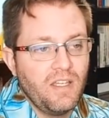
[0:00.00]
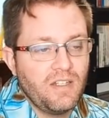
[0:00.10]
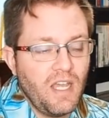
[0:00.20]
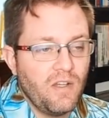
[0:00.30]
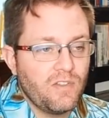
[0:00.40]

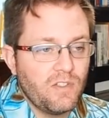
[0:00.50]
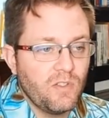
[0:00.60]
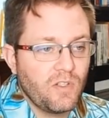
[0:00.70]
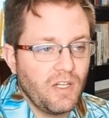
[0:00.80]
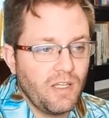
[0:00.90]
towns in
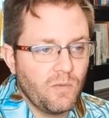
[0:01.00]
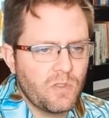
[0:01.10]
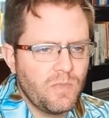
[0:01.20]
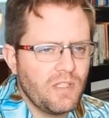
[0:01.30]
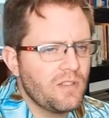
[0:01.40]
Ukraine,
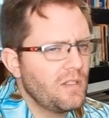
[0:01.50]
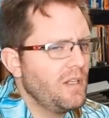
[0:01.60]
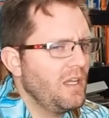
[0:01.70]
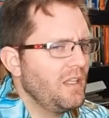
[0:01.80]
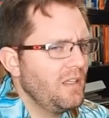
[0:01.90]
which means they're
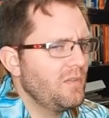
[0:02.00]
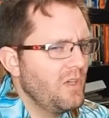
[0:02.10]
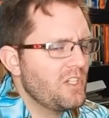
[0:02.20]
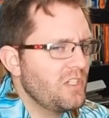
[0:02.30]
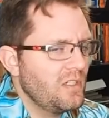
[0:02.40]
not in
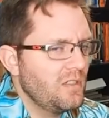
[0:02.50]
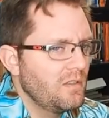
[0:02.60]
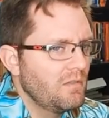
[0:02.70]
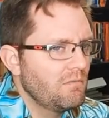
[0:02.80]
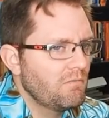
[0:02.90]
Russia
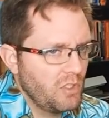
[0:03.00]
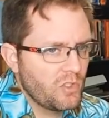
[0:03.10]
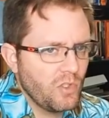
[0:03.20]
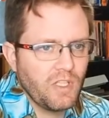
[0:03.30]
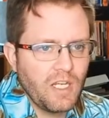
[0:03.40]

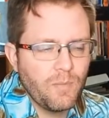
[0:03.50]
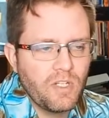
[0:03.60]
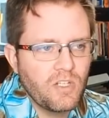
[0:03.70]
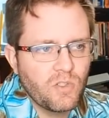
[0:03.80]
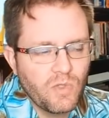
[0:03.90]
controlling any
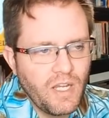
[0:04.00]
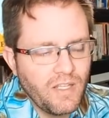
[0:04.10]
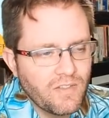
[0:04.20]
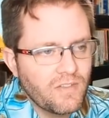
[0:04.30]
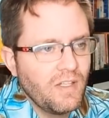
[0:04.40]
potential
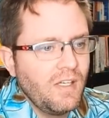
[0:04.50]
riots.